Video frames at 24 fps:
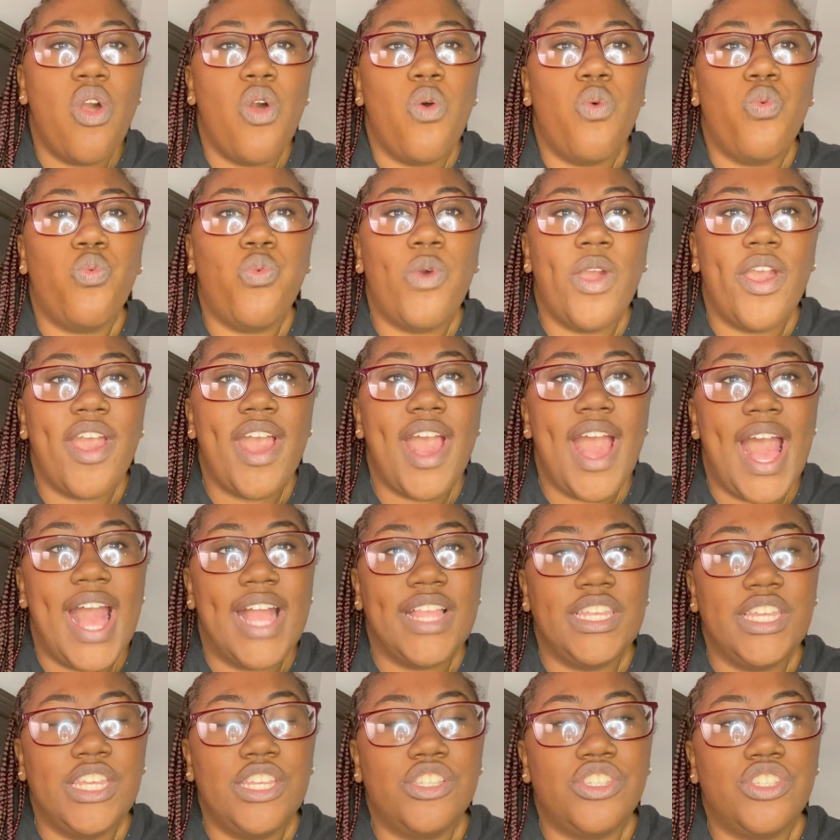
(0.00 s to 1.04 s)
where I
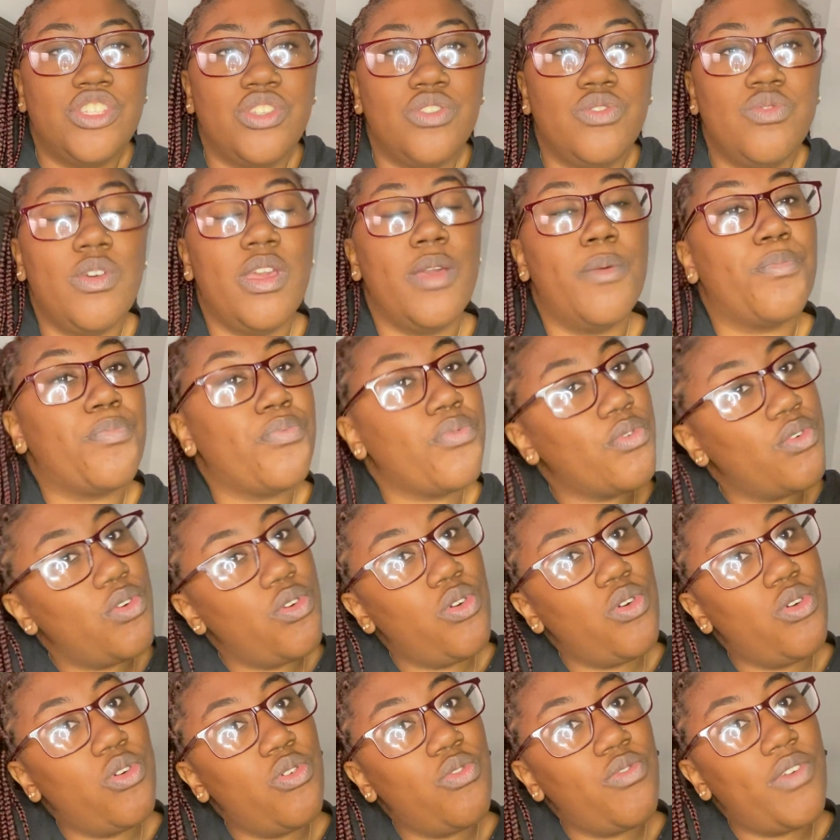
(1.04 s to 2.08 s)
need to
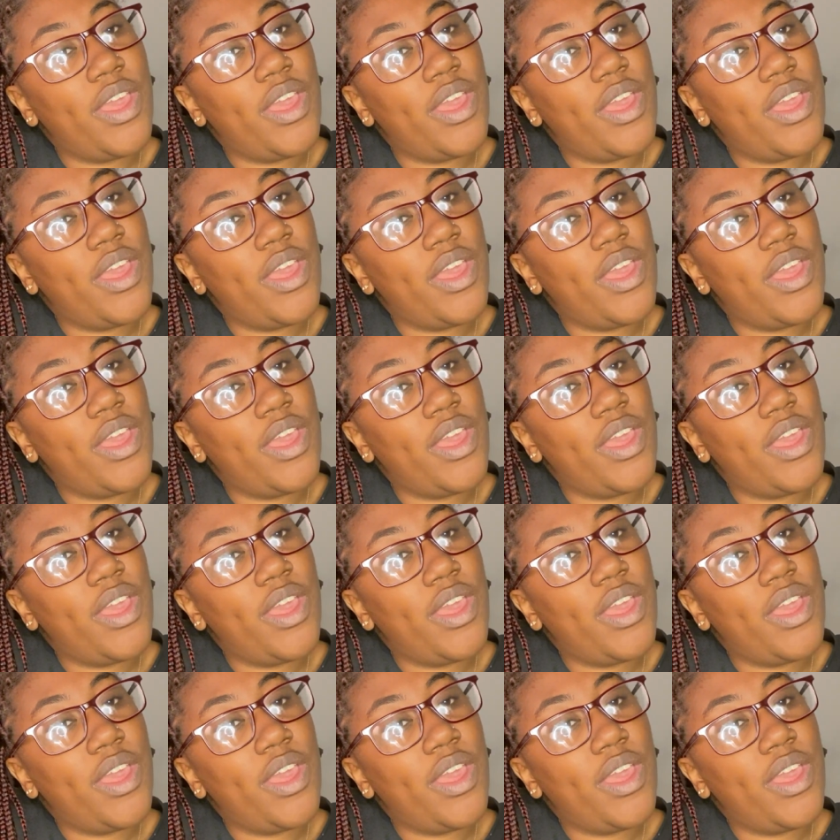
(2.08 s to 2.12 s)
improve